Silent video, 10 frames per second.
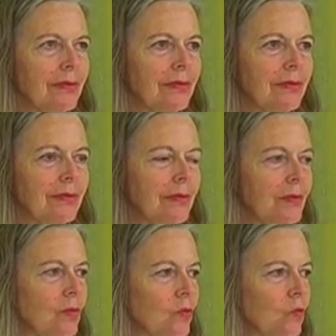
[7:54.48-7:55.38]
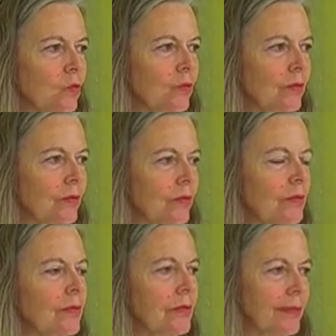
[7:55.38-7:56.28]
It is just too simple
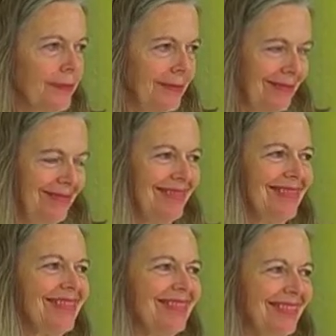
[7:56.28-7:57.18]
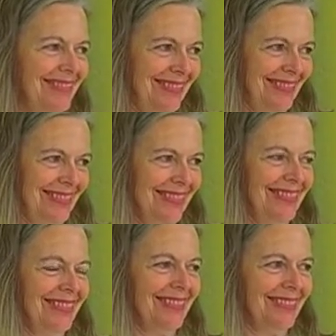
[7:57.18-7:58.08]
to convince the
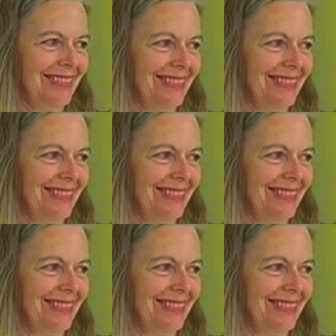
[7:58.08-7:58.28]
mind.